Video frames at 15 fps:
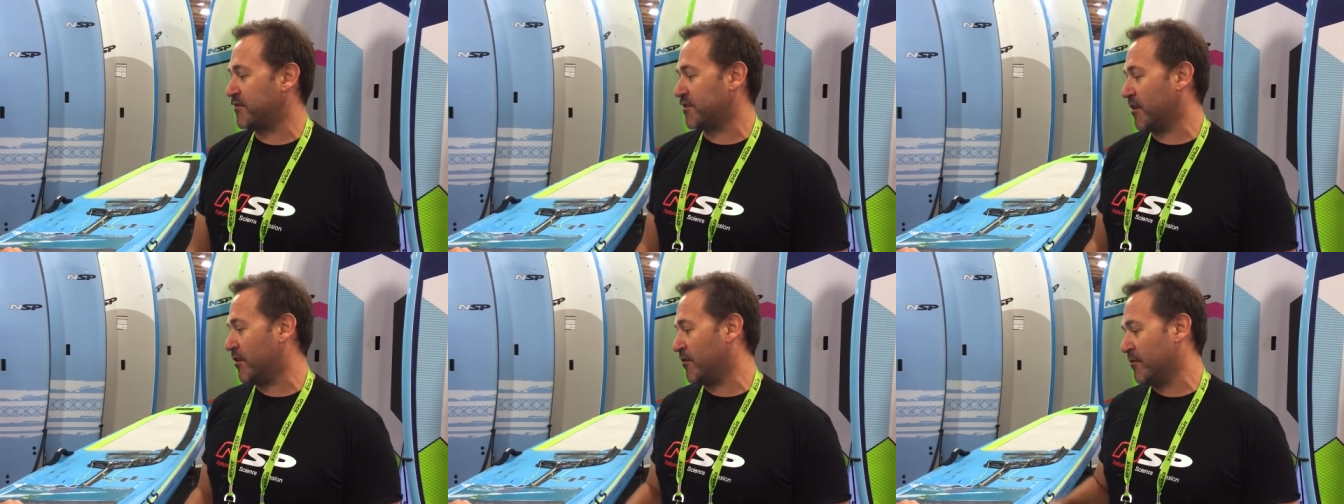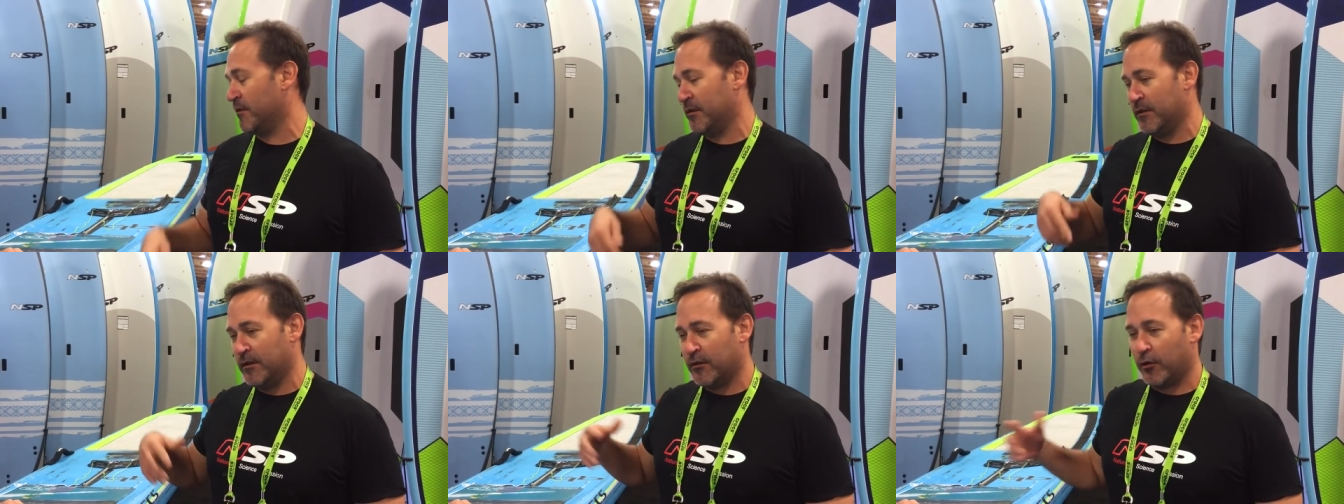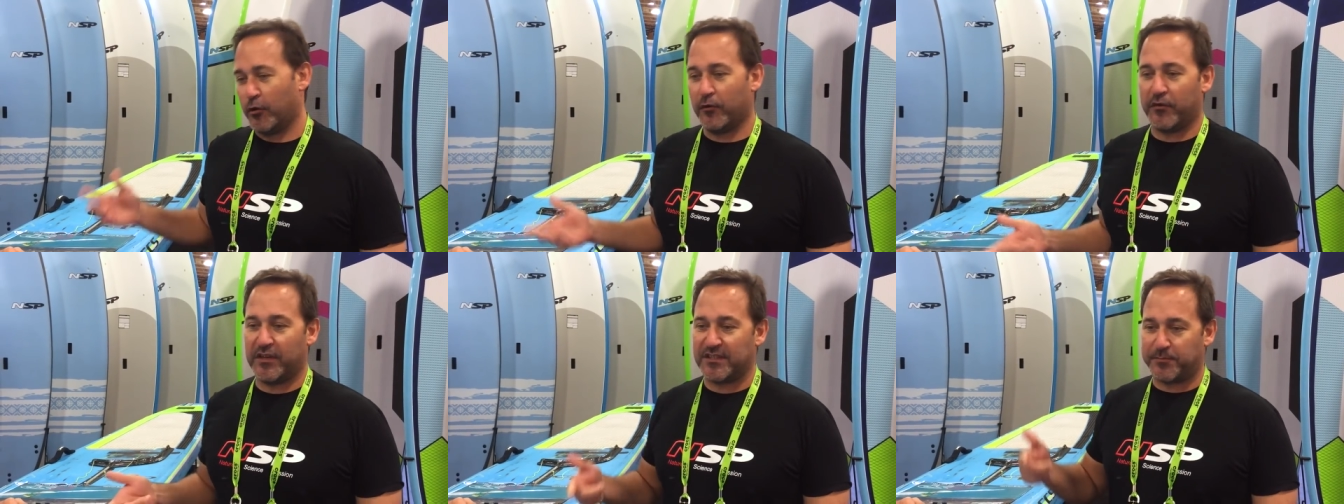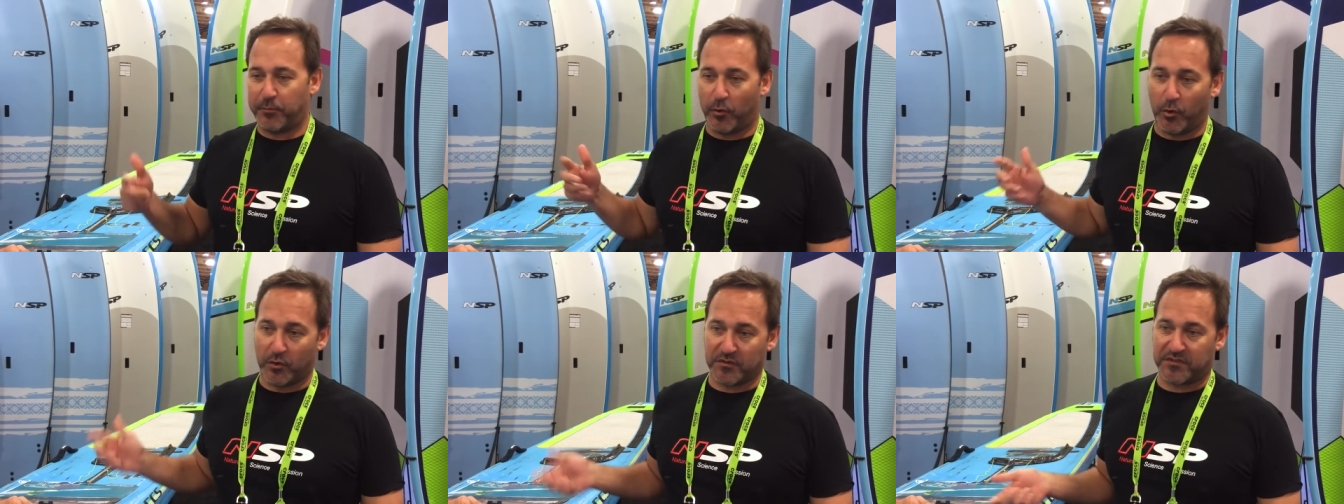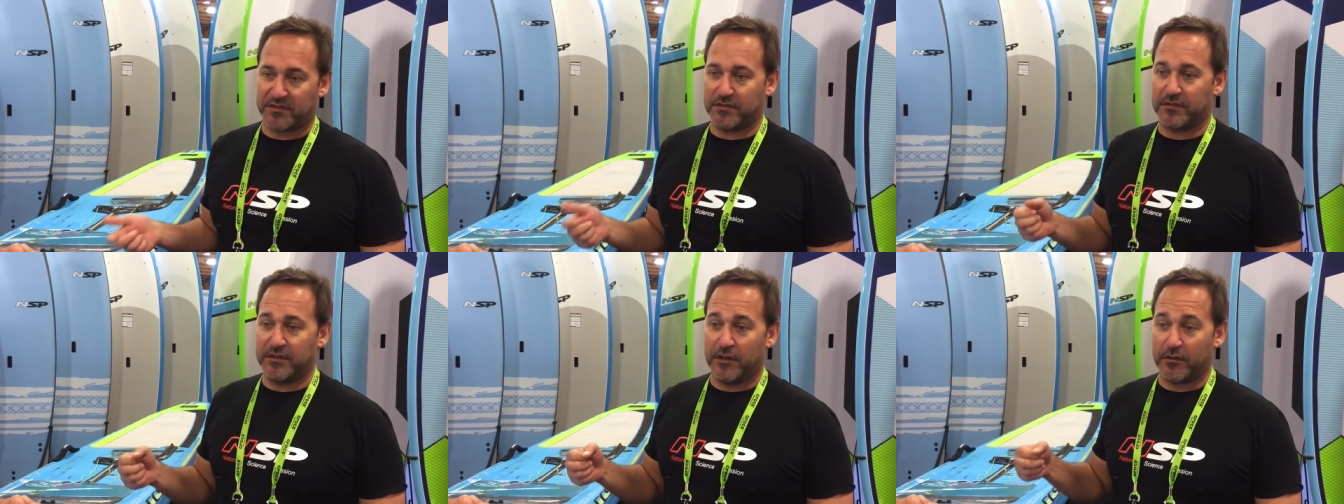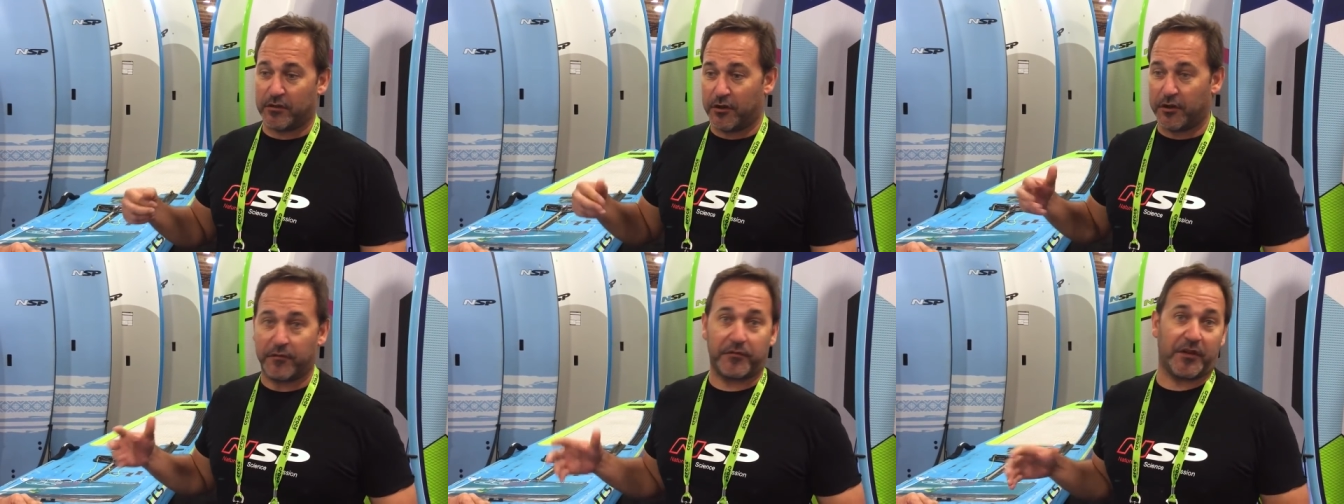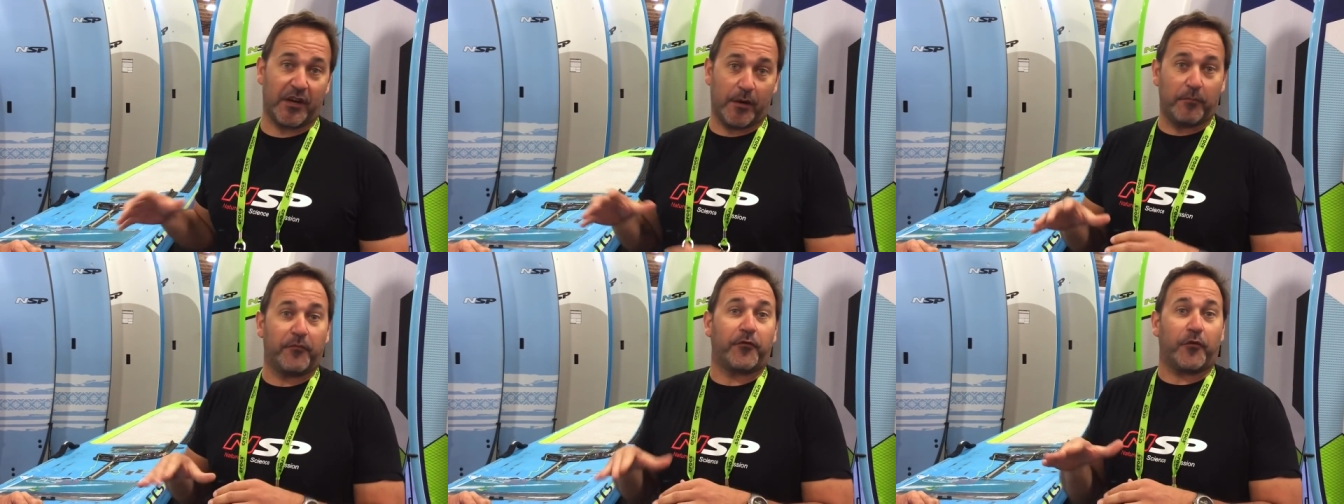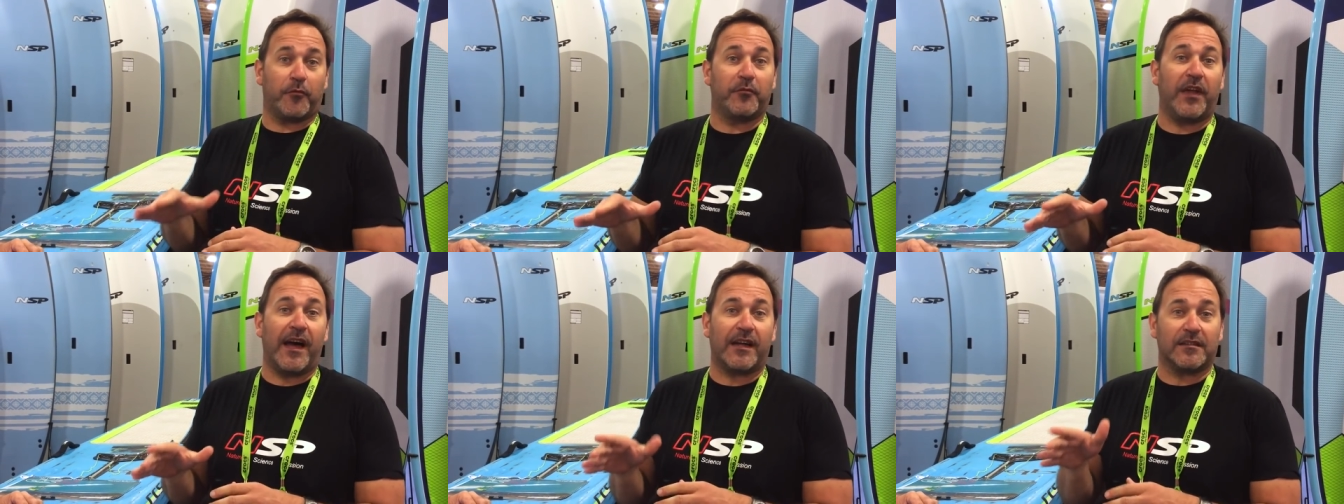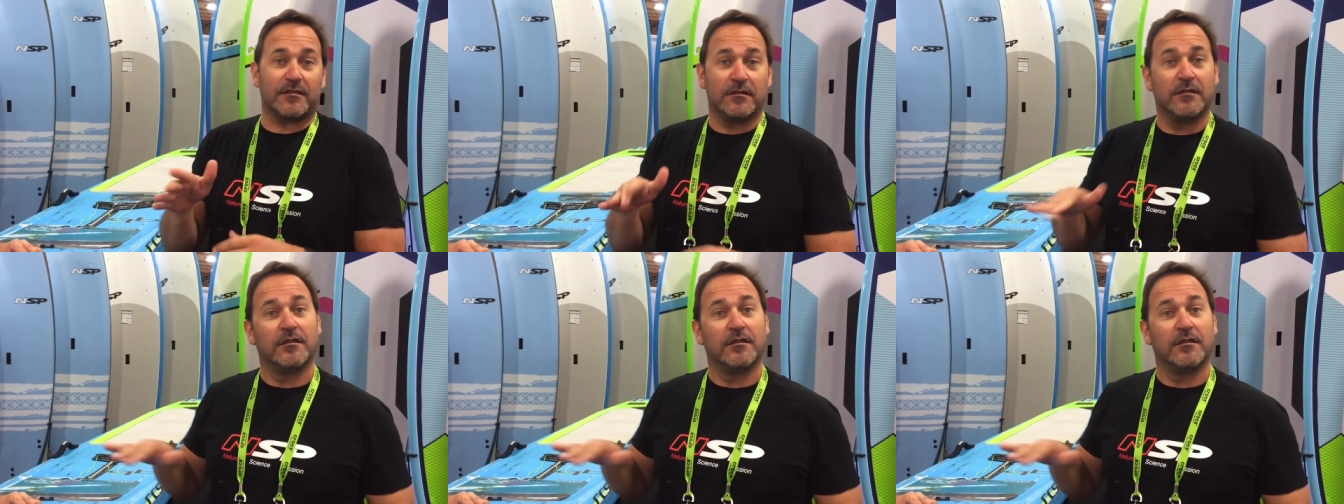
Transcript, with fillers: So all of these boards, you know, kind of come from that